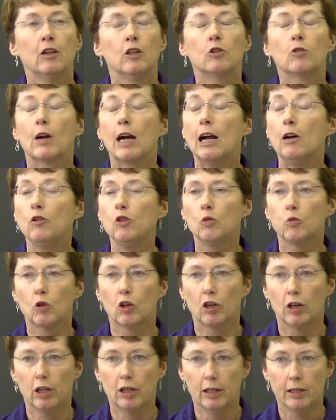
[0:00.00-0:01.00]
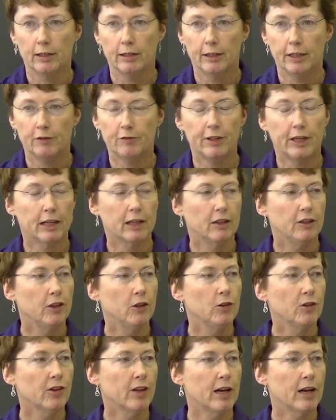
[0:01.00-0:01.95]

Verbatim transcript: groundwork, if I can use